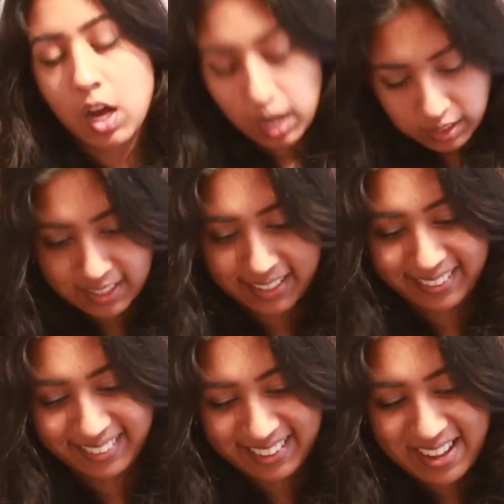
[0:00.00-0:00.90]

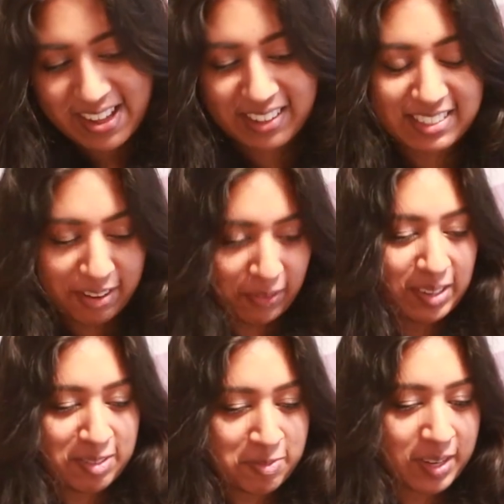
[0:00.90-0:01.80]
Until a dear
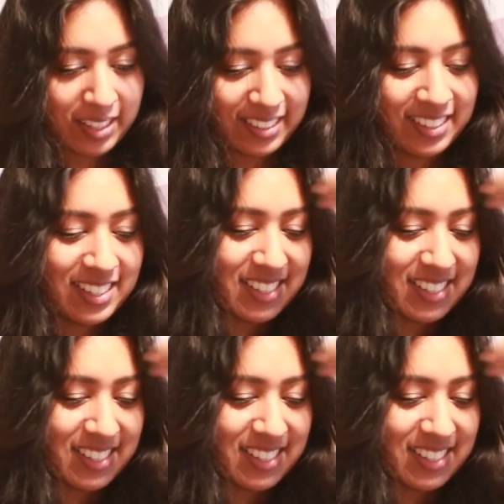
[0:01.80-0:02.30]
friend of mine